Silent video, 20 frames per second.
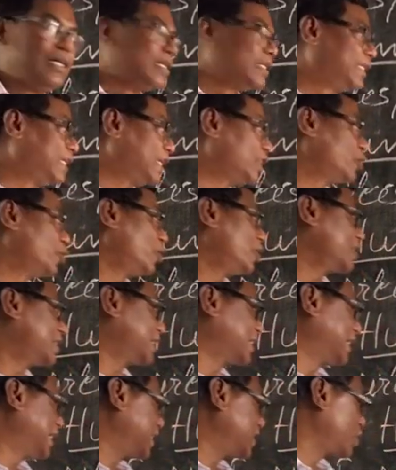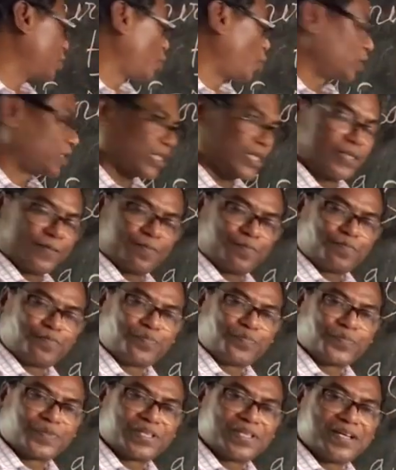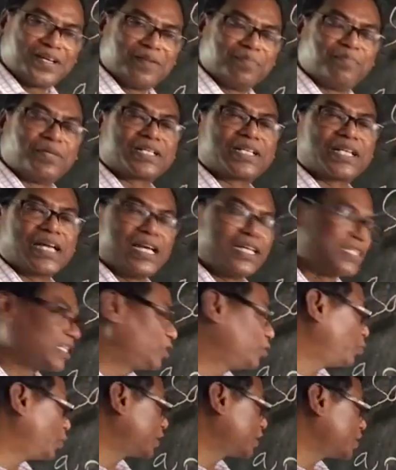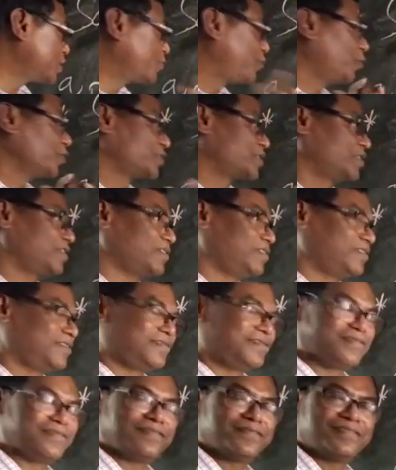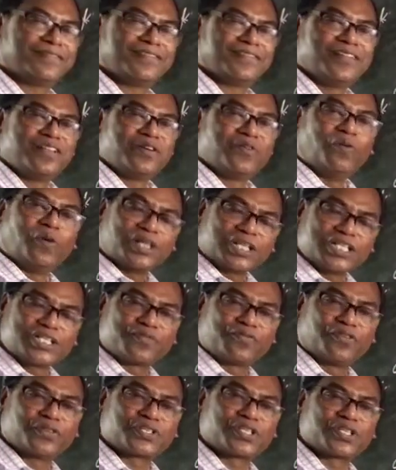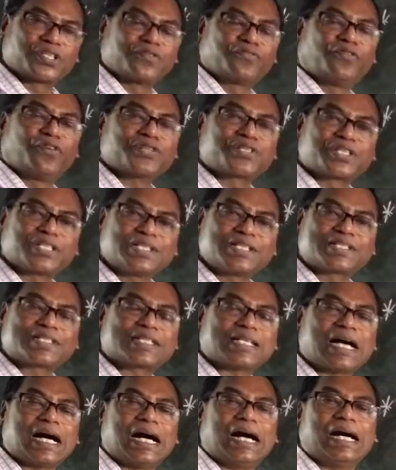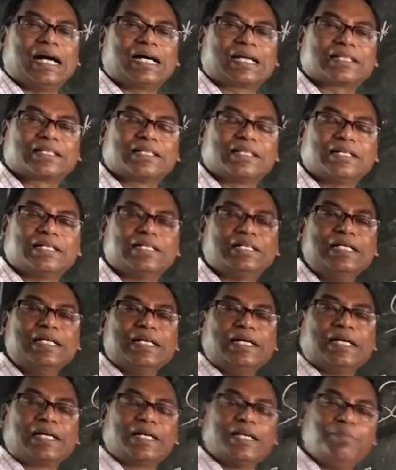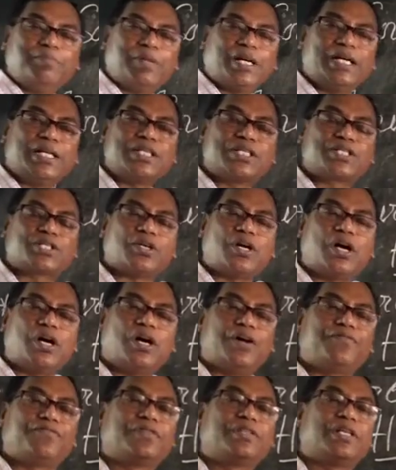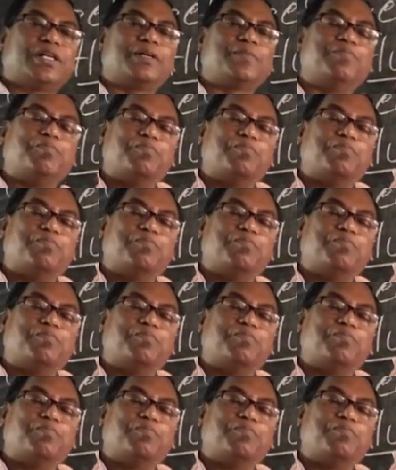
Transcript: They don't get rotten. But I will tell you what is fossil. What is fossil? Fossils are the remains of the